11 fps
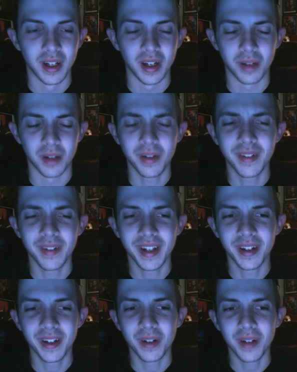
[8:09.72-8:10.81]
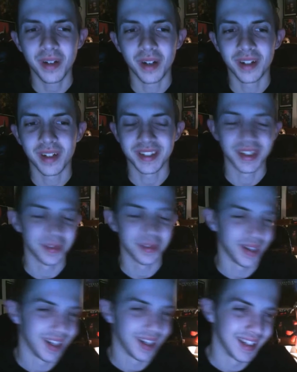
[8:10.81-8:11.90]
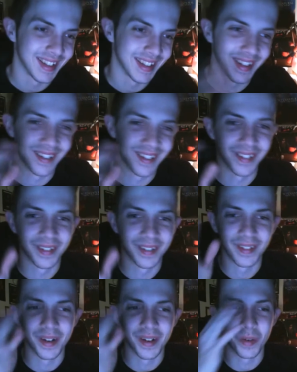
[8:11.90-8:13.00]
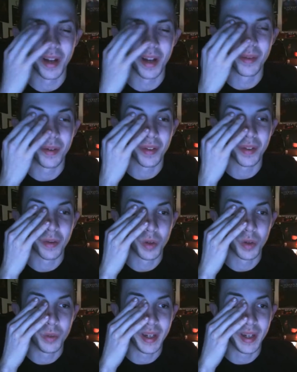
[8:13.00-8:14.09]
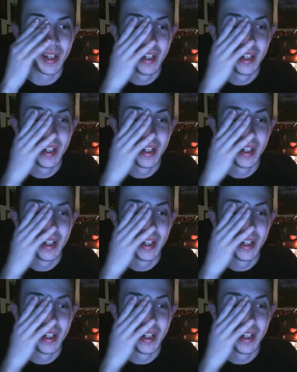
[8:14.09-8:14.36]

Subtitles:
Excuse me, I said that the wrong way, but with Ruby,